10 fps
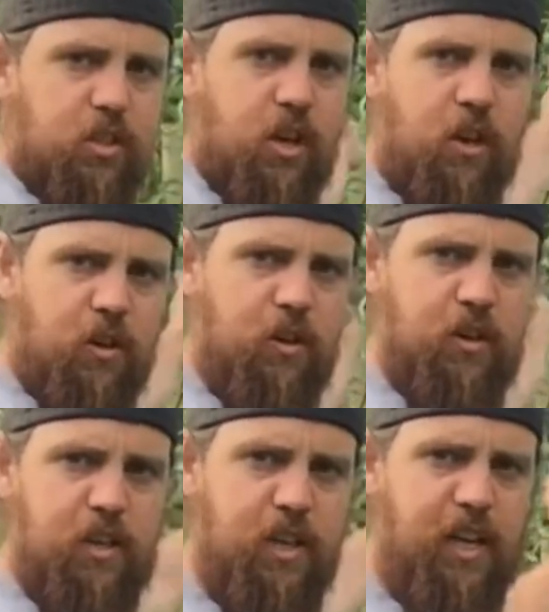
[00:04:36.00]
so
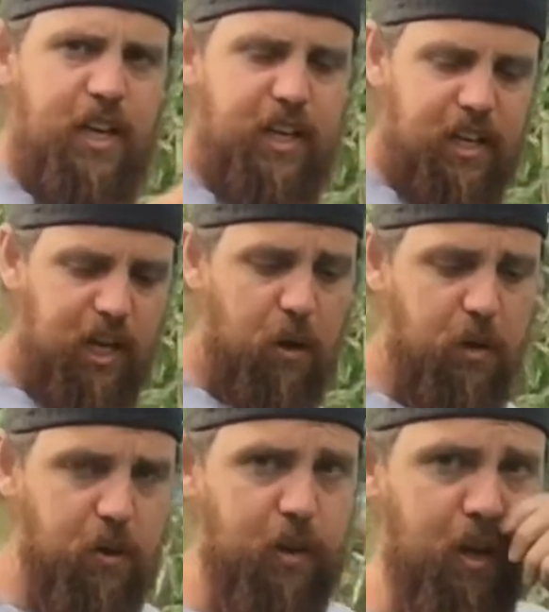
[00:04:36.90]
they ain't going to go
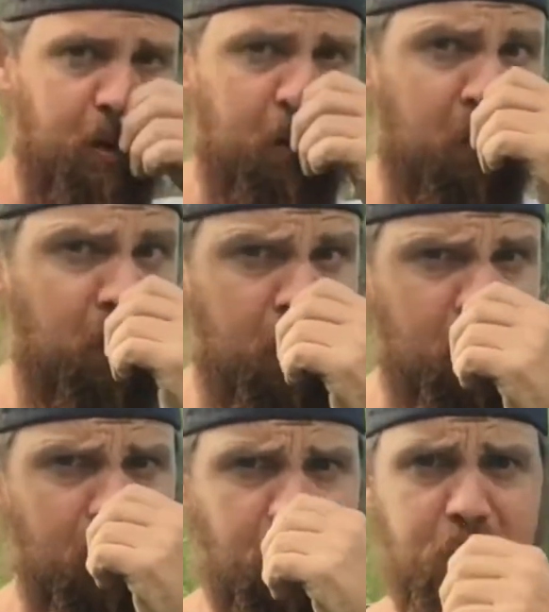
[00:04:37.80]
anywhere.
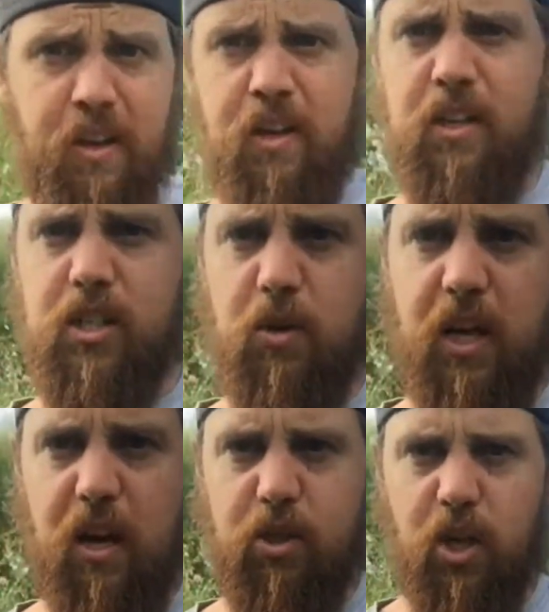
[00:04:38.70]
So
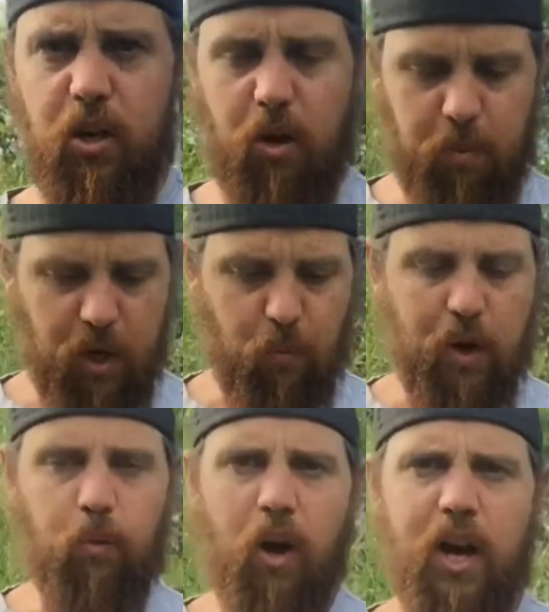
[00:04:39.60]
yeah, I'll show you. I'll put up
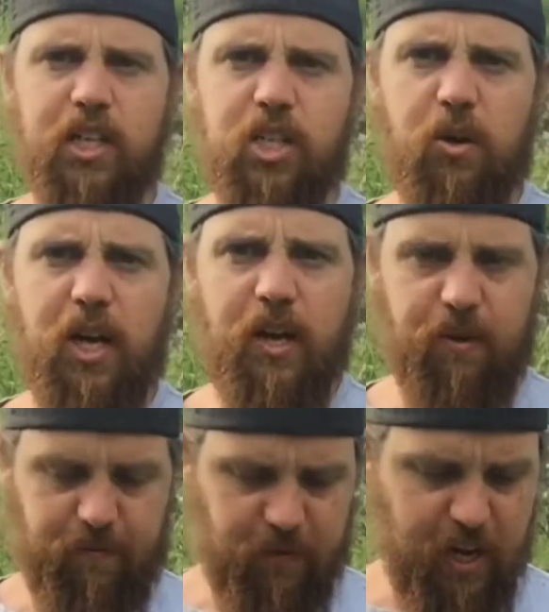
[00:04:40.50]
1 wire and show you,
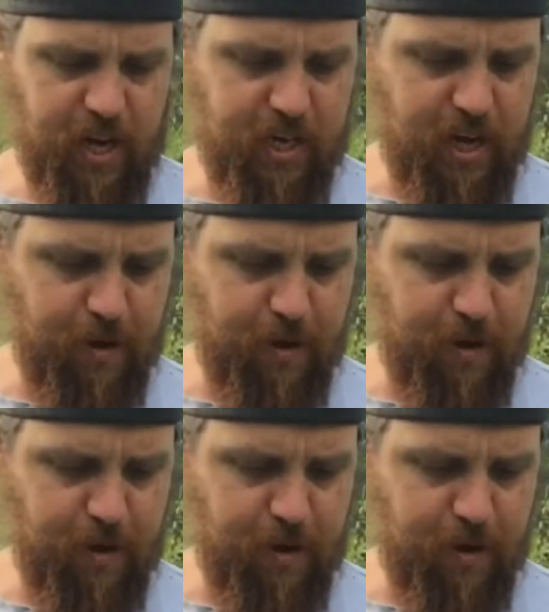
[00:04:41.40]
and